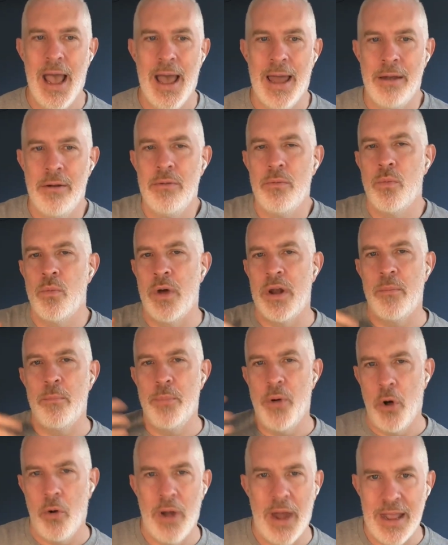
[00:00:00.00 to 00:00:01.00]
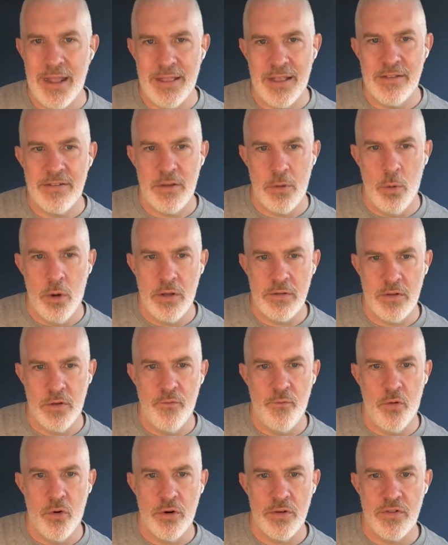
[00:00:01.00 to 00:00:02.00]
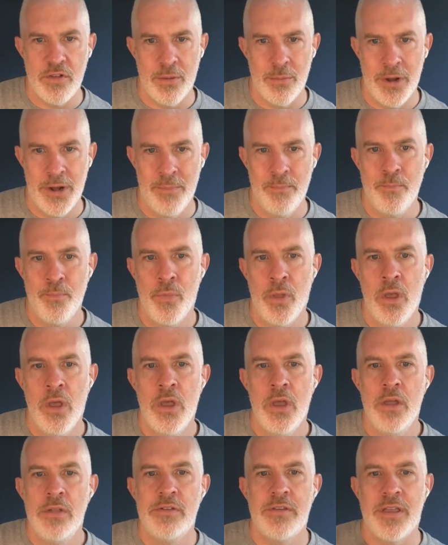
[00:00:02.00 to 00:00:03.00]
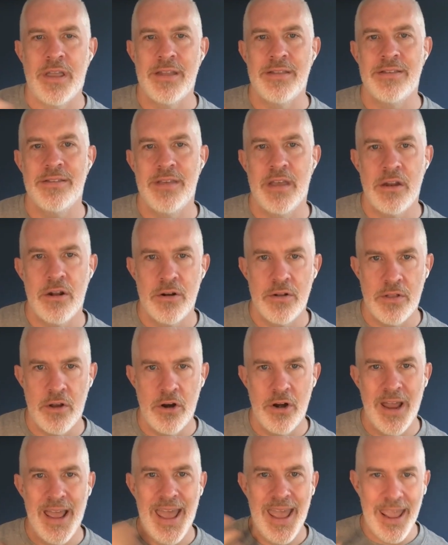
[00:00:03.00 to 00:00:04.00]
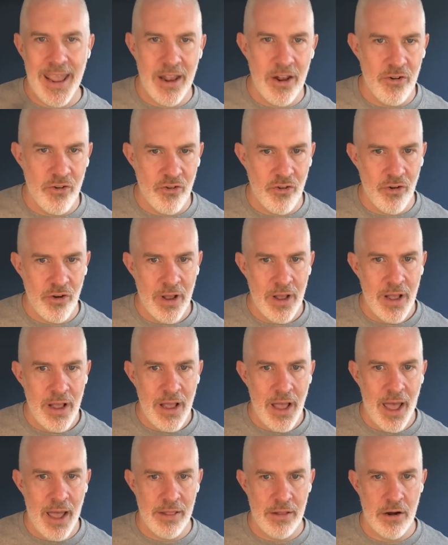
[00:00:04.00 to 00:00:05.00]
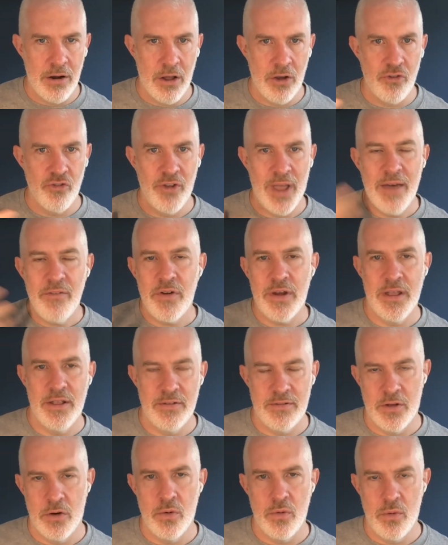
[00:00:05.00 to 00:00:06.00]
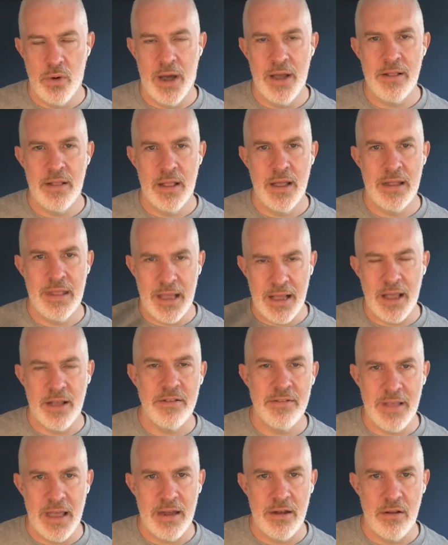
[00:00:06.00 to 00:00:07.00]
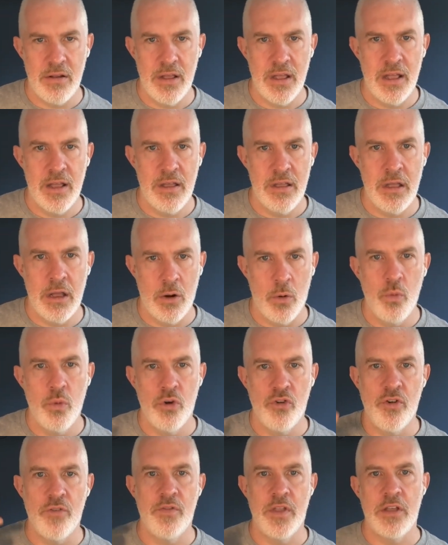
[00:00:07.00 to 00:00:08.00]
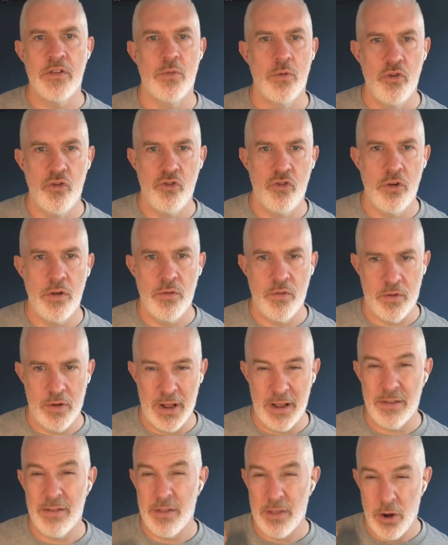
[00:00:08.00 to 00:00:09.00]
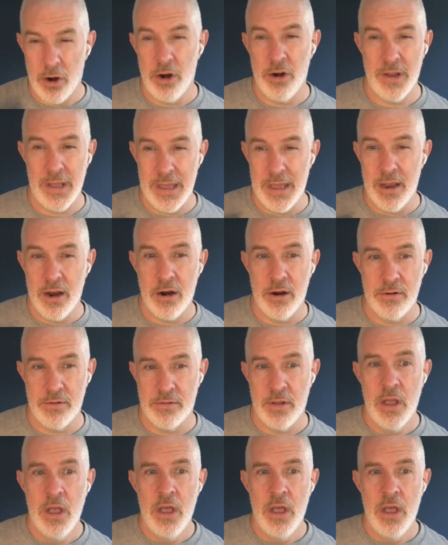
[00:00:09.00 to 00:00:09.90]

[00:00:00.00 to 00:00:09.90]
And with a poll like this, you also force someone to consider their age and their longevity. So I think I said, which of these would you choose for the next 30 years?